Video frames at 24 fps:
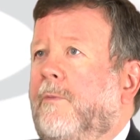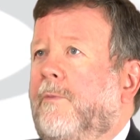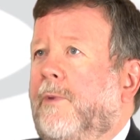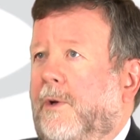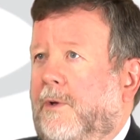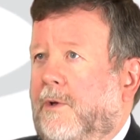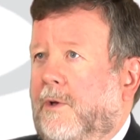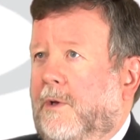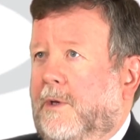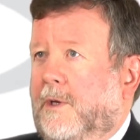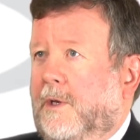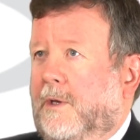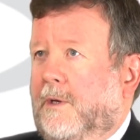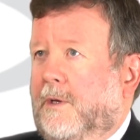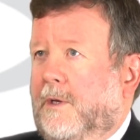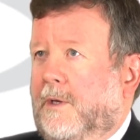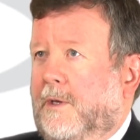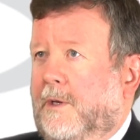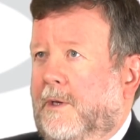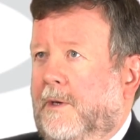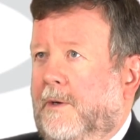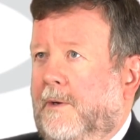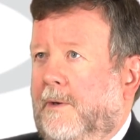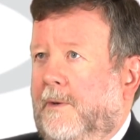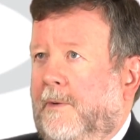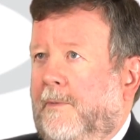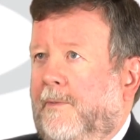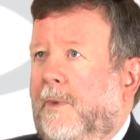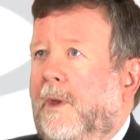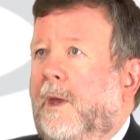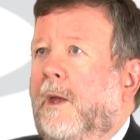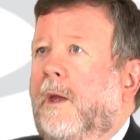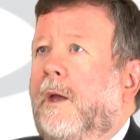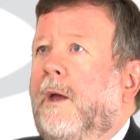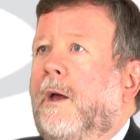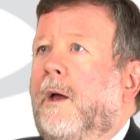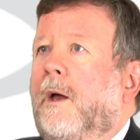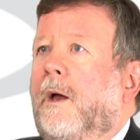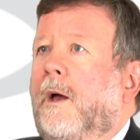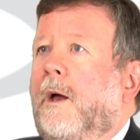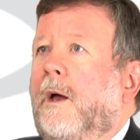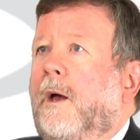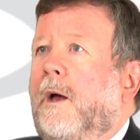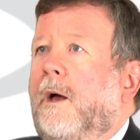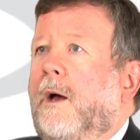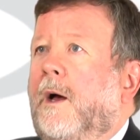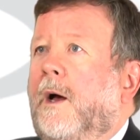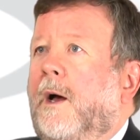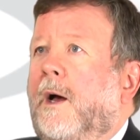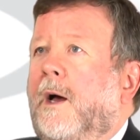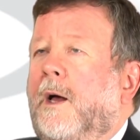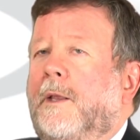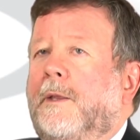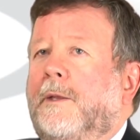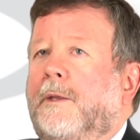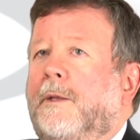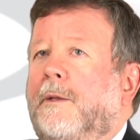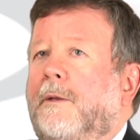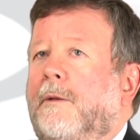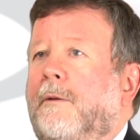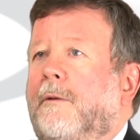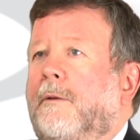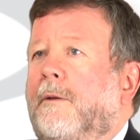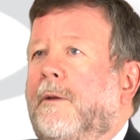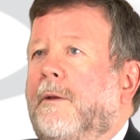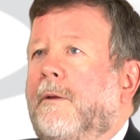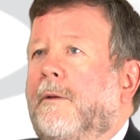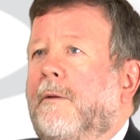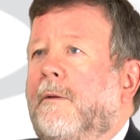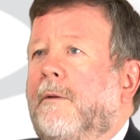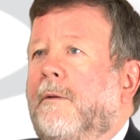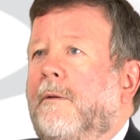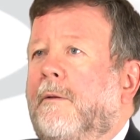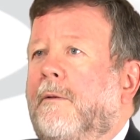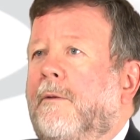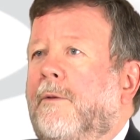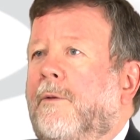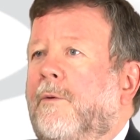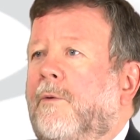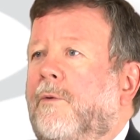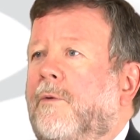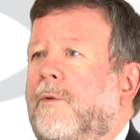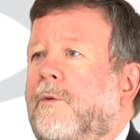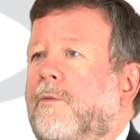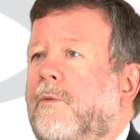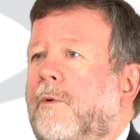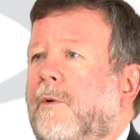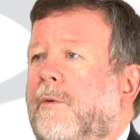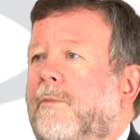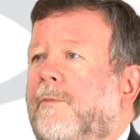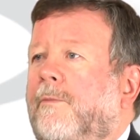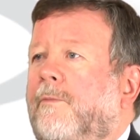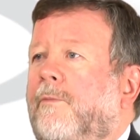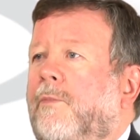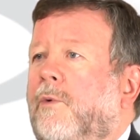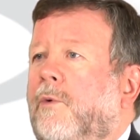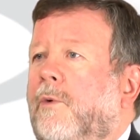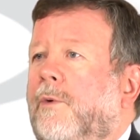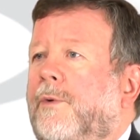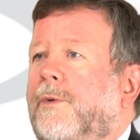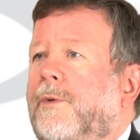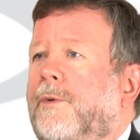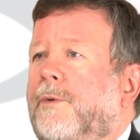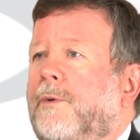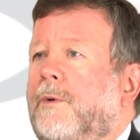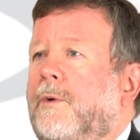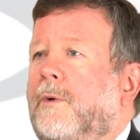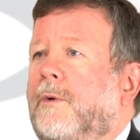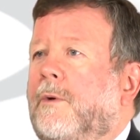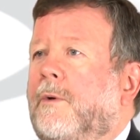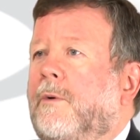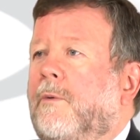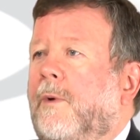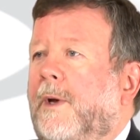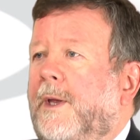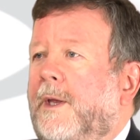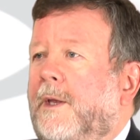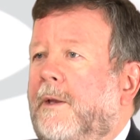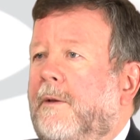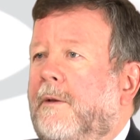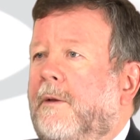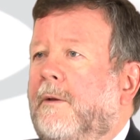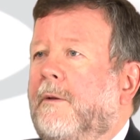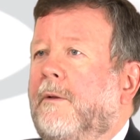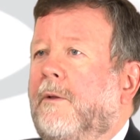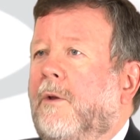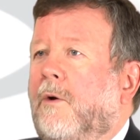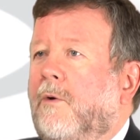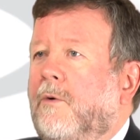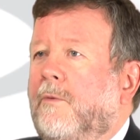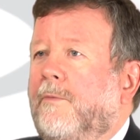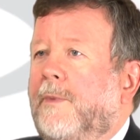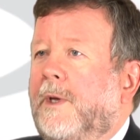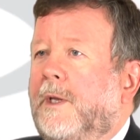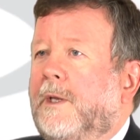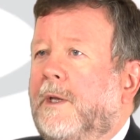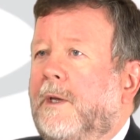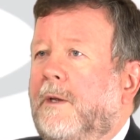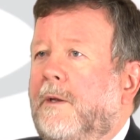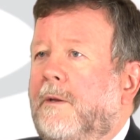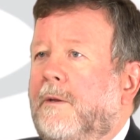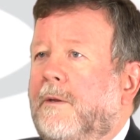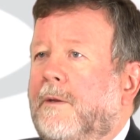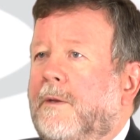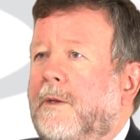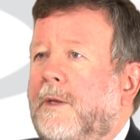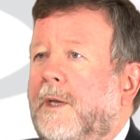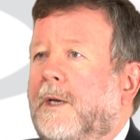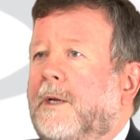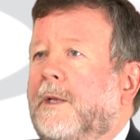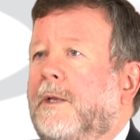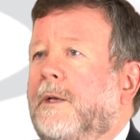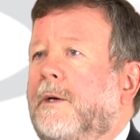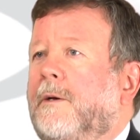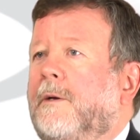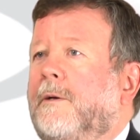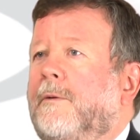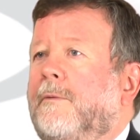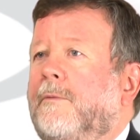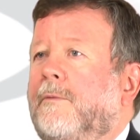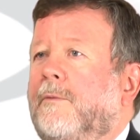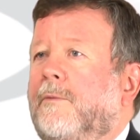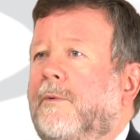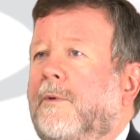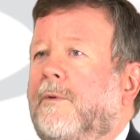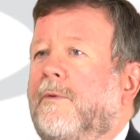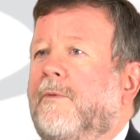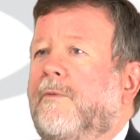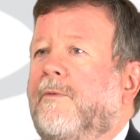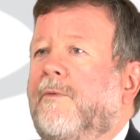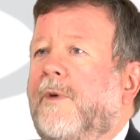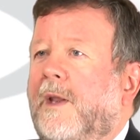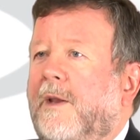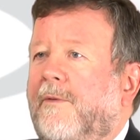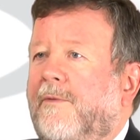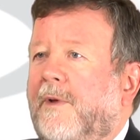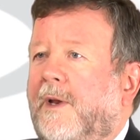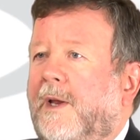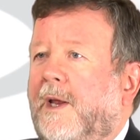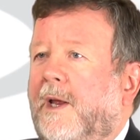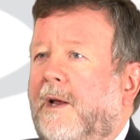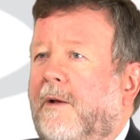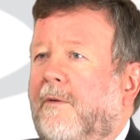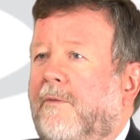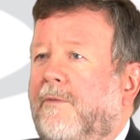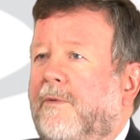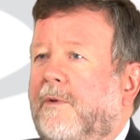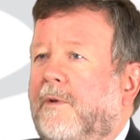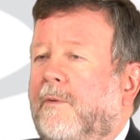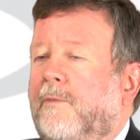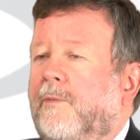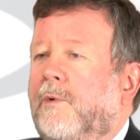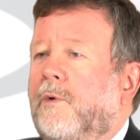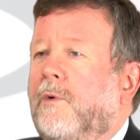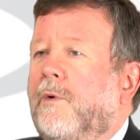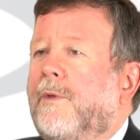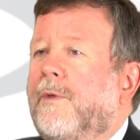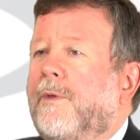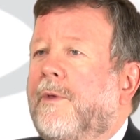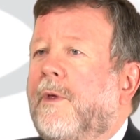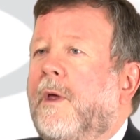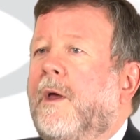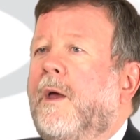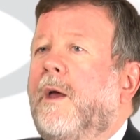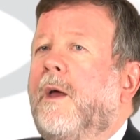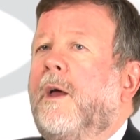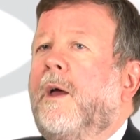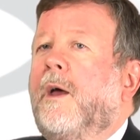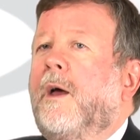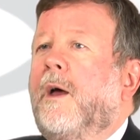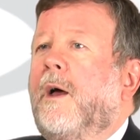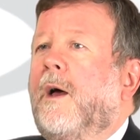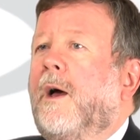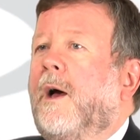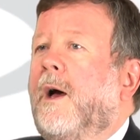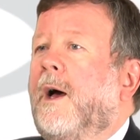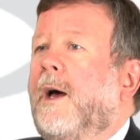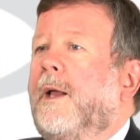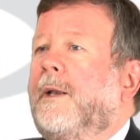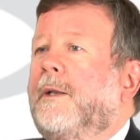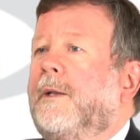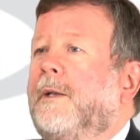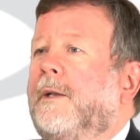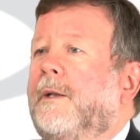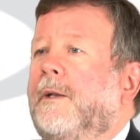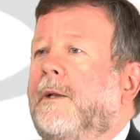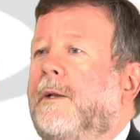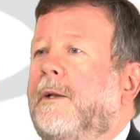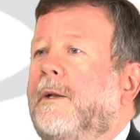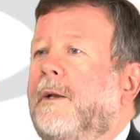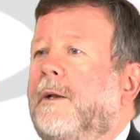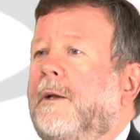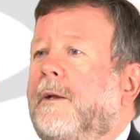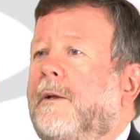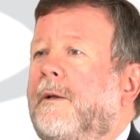purchasers. And those were both quite long meetings. Nicola was very, very helpful at both. And